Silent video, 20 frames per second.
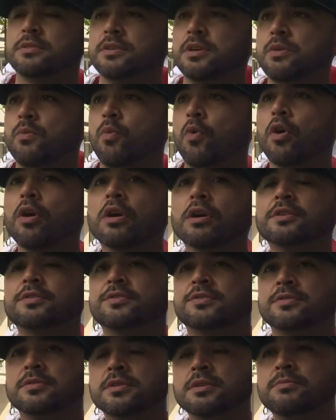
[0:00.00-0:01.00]
It
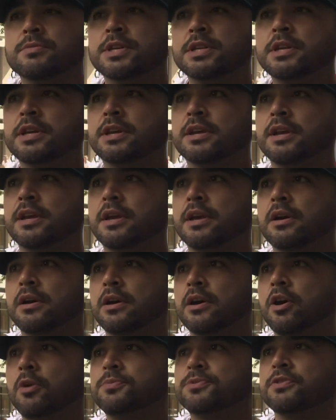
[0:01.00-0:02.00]
works. I mean, it, it
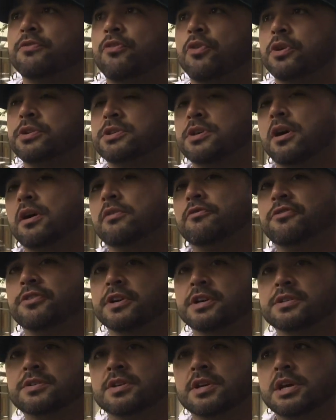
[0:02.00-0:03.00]
helps avoid
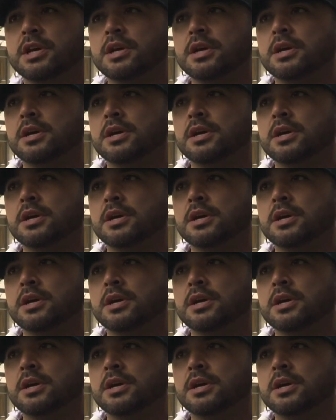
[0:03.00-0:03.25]
conflict.